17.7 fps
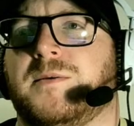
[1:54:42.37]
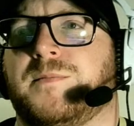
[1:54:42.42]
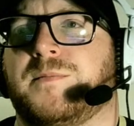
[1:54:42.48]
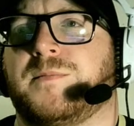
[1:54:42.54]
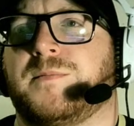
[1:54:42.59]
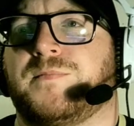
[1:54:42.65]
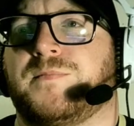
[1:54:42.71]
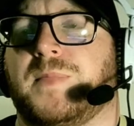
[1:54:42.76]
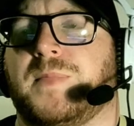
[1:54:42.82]
I
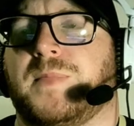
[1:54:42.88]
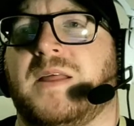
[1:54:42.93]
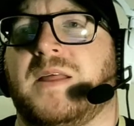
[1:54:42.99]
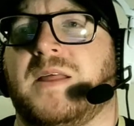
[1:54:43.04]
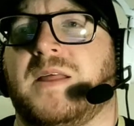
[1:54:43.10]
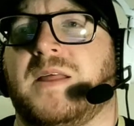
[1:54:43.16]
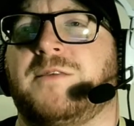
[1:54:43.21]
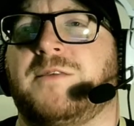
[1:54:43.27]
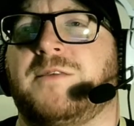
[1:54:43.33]
think
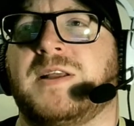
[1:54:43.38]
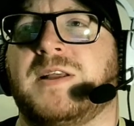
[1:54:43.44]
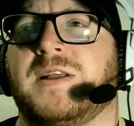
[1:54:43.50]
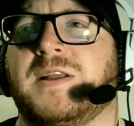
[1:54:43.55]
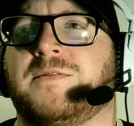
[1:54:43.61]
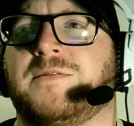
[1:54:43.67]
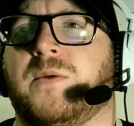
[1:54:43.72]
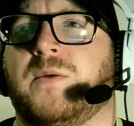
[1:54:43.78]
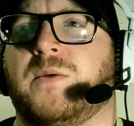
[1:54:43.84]
defensively
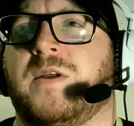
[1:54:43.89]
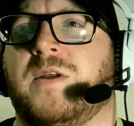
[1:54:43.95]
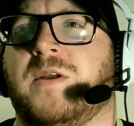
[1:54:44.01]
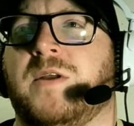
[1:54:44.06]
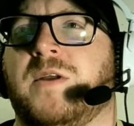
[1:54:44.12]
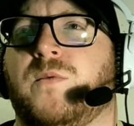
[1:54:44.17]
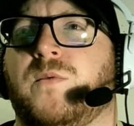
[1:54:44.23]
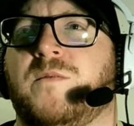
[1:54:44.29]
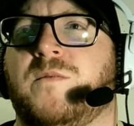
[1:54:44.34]
we've been
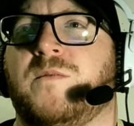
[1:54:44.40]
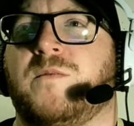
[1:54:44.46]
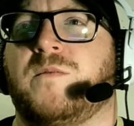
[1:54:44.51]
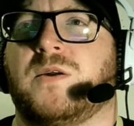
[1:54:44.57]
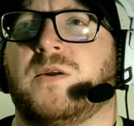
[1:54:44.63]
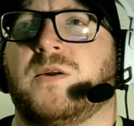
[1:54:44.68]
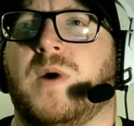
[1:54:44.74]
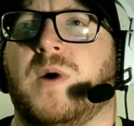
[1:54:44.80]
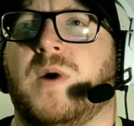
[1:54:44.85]
quite
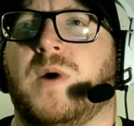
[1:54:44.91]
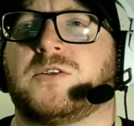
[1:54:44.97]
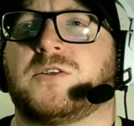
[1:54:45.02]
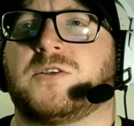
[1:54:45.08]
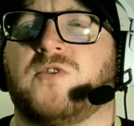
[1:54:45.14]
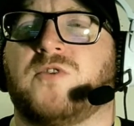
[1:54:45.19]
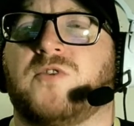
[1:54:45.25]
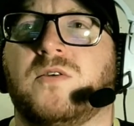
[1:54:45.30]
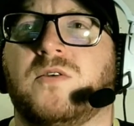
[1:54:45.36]
strong.
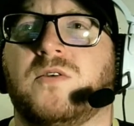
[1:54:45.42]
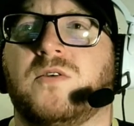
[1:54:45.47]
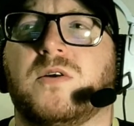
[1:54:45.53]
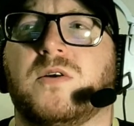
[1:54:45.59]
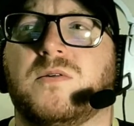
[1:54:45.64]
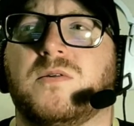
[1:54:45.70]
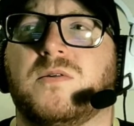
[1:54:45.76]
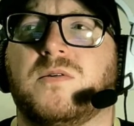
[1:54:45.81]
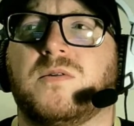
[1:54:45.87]

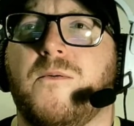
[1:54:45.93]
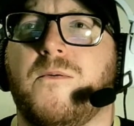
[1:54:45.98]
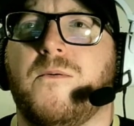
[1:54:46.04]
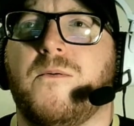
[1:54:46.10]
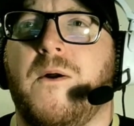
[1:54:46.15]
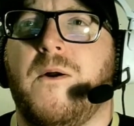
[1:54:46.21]
I